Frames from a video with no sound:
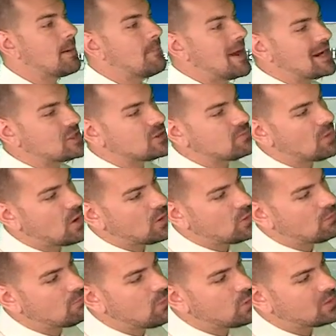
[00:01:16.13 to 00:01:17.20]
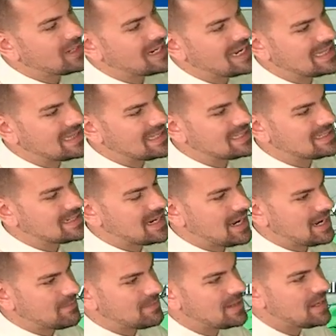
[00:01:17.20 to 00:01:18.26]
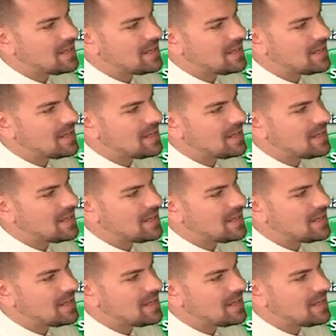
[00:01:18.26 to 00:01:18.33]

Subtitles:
By tomorrow morning at this time,